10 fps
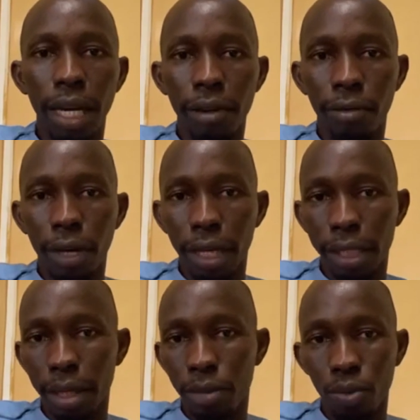Anybody
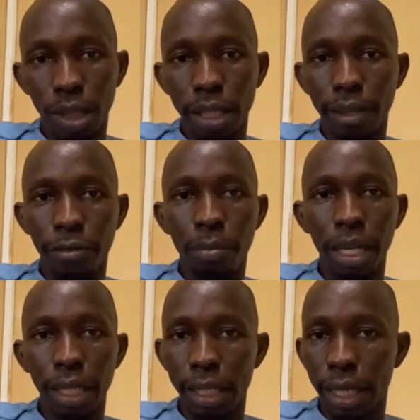go stone
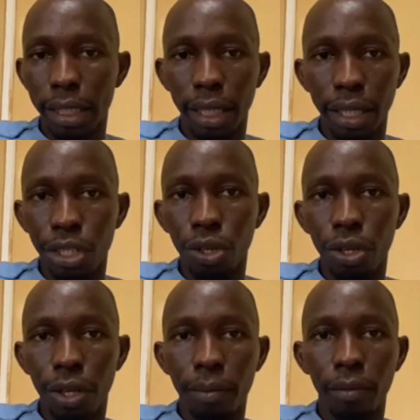us.
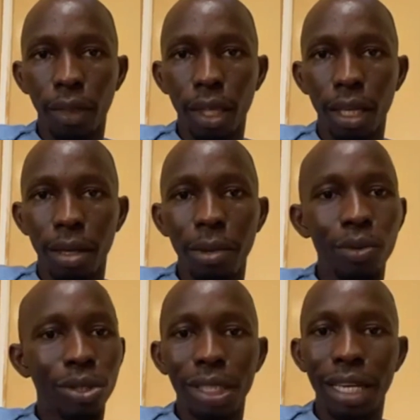When I make
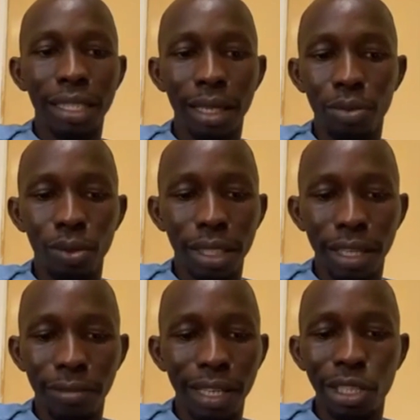we learn for
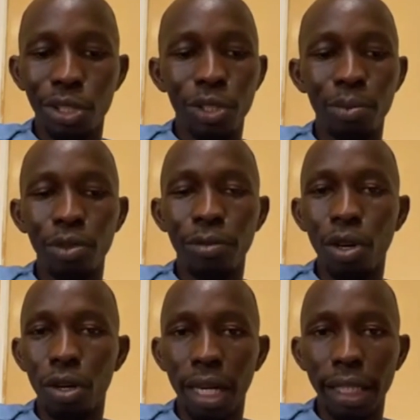accept ourselves,
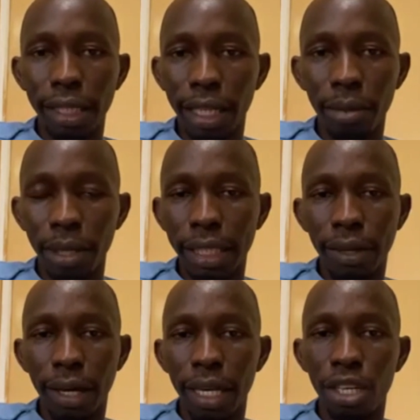please, as a nation.
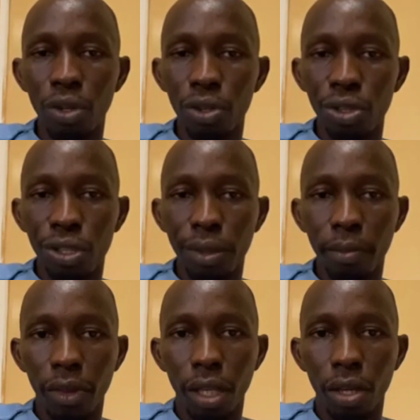Make we
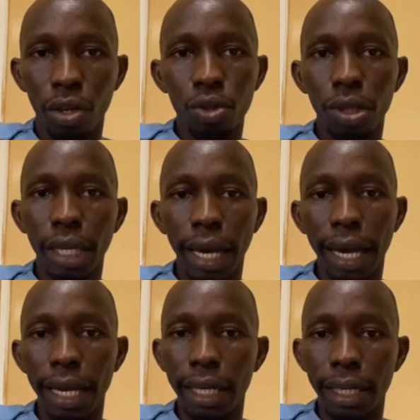just accept ourselves.
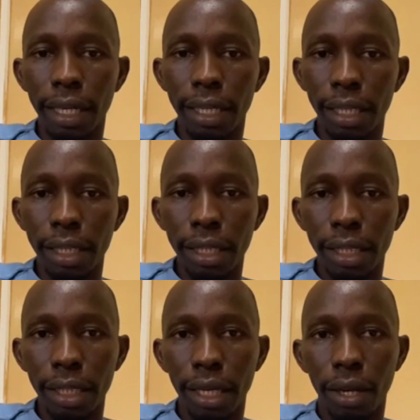Let's just move on.
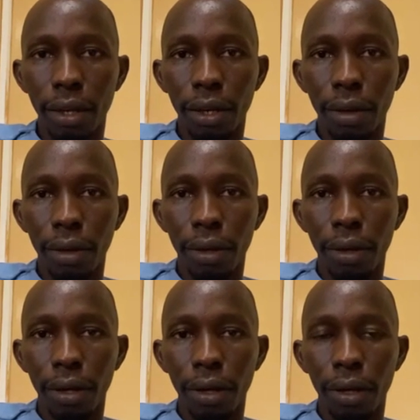Let's celebrate our
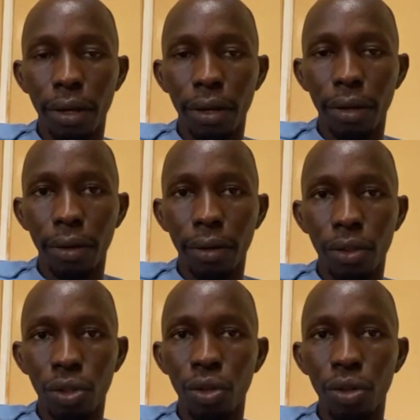heroes.
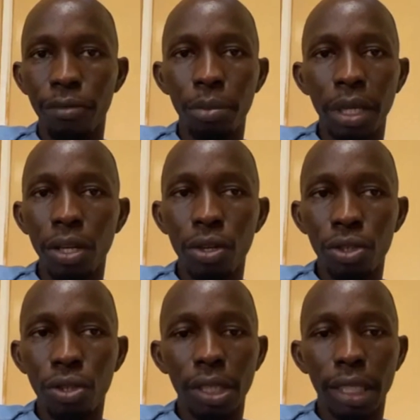Not to the
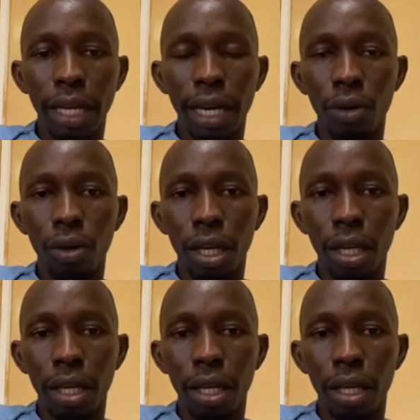end this.